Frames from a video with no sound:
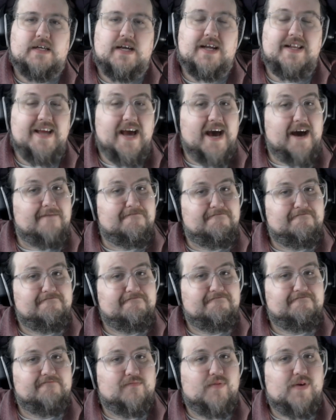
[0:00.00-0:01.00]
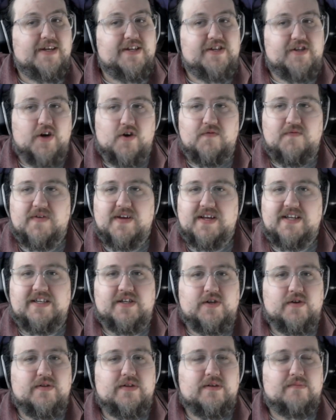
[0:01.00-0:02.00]
And yeah, we dove
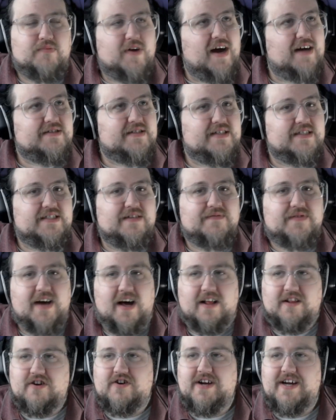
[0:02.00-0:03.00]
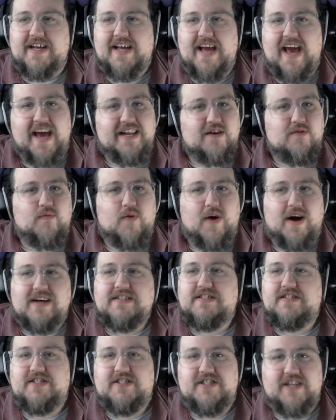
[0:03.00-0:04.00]
into the process of coloring, and it
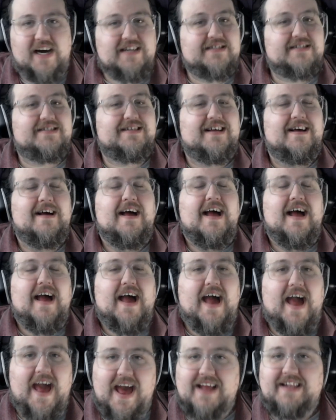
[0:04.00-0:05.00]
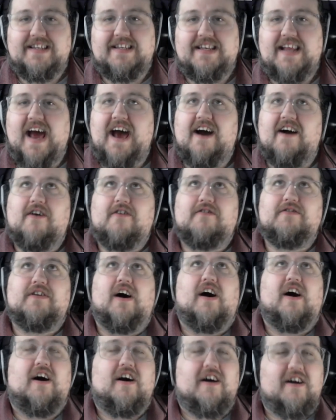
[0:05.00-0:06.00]
was just head down
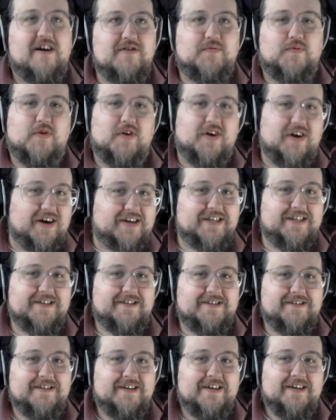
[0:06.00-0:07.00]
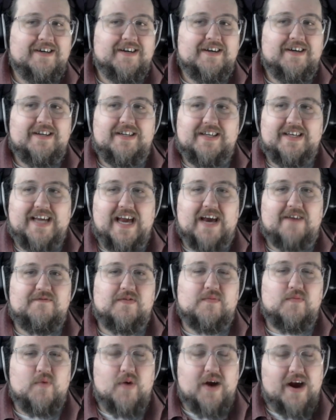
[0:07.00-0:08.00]
hard work to get
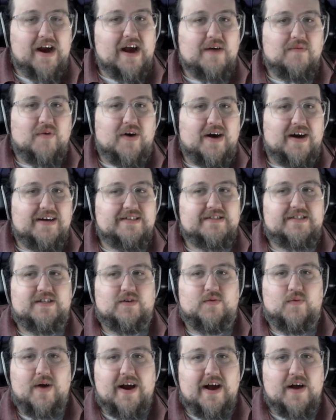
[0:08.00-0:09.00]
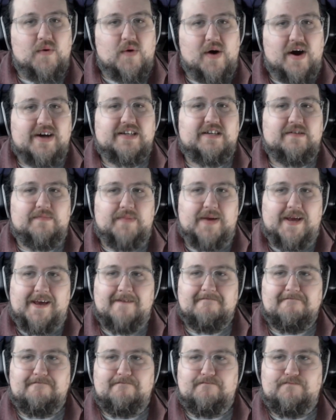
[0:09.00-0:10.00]
from where I was to where I wanted to be.
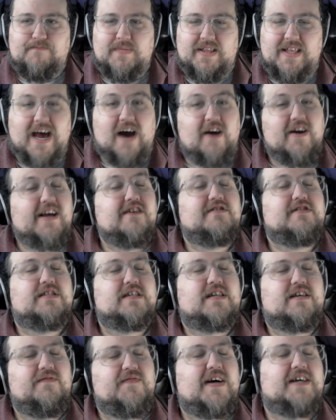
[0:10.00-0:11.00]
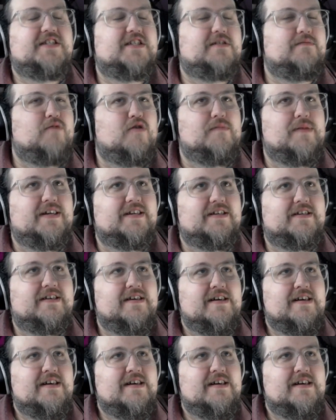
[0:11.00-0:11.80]
Now here's the confession moment.